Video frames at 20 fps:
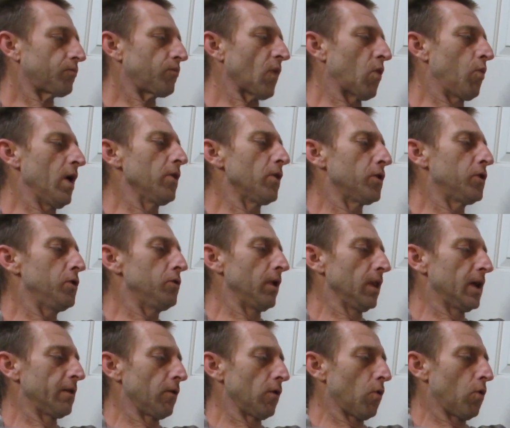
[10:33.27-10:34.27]
Whether you
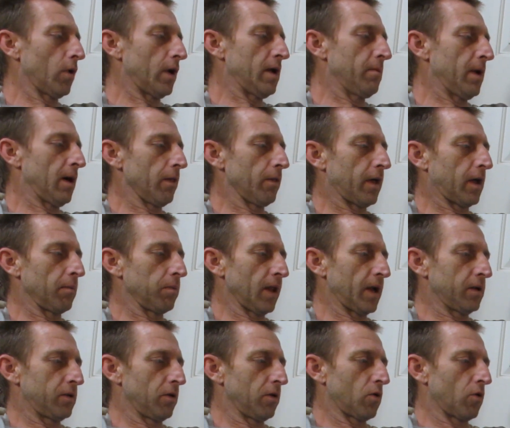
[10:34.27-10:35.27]
deliver or email the
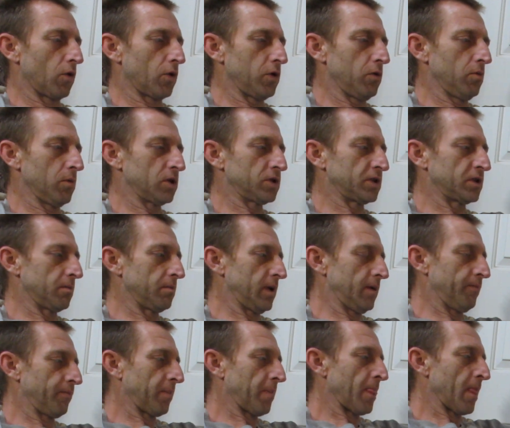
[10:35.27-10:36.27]
complaint to the court, you must
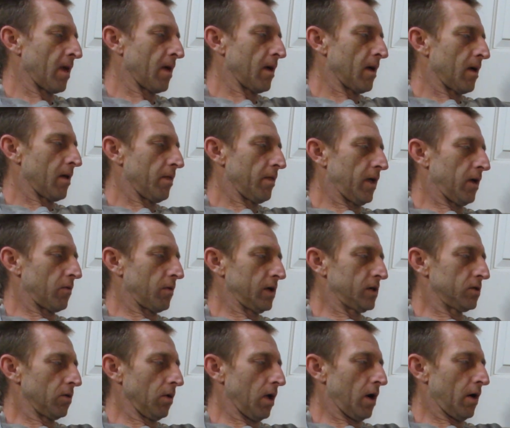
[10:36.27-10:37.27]
submit the
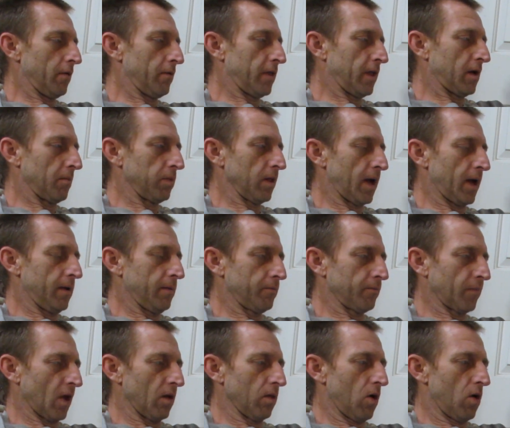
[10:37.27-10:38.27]
original of the complaint
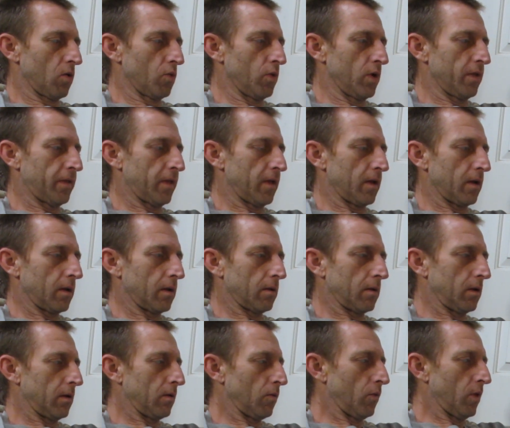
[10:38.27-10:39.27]
along with
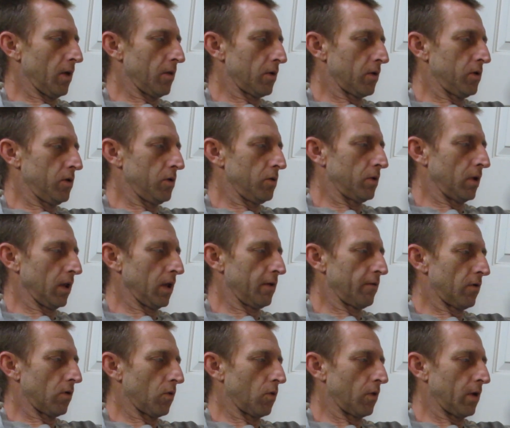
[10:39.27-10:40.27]
whether you
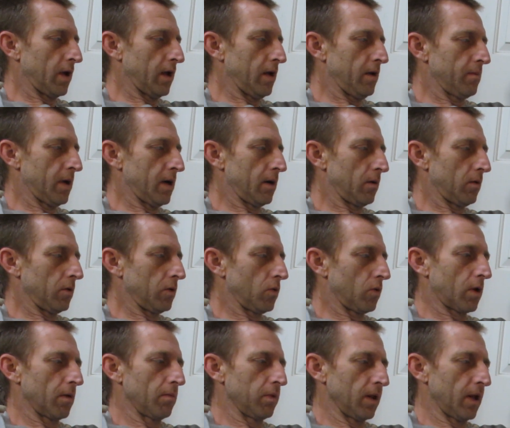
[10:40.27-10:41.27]
deliver or email
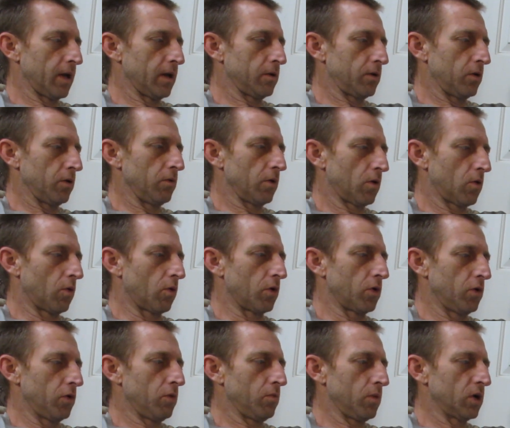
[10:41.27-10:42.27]
your complaint to the court,
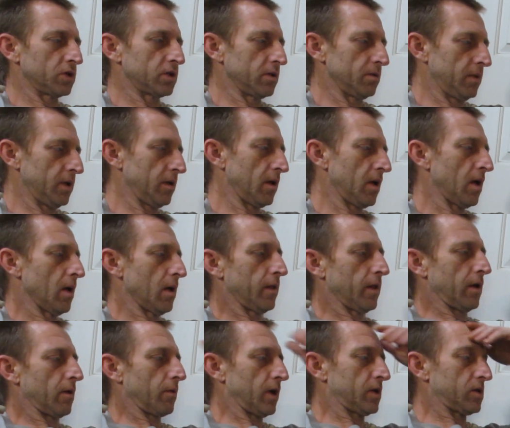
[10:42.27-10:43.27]
you must submit
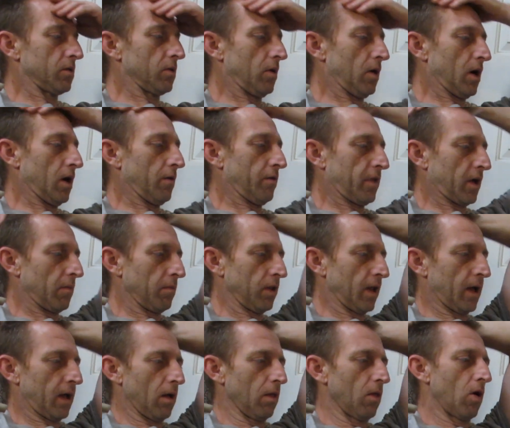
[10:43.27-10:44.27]
the original of the
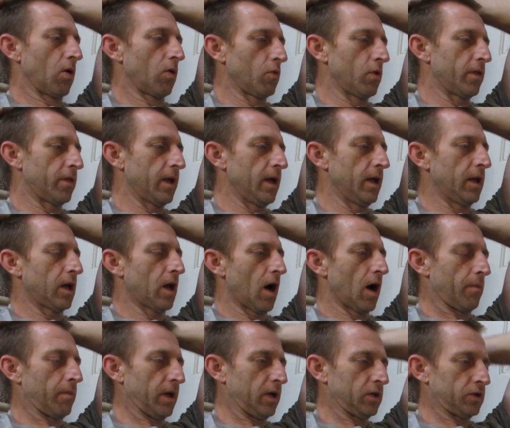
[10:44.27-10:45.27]
complaint along with any
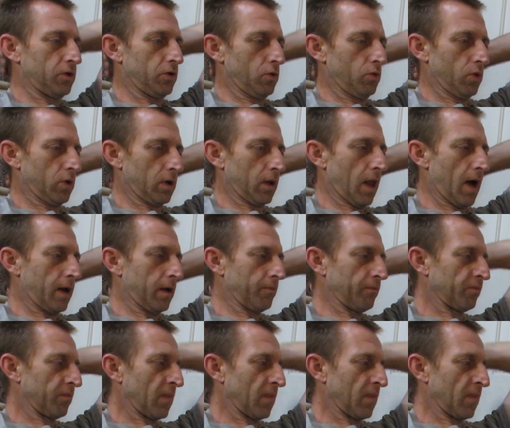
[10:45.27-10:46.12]
copies you would like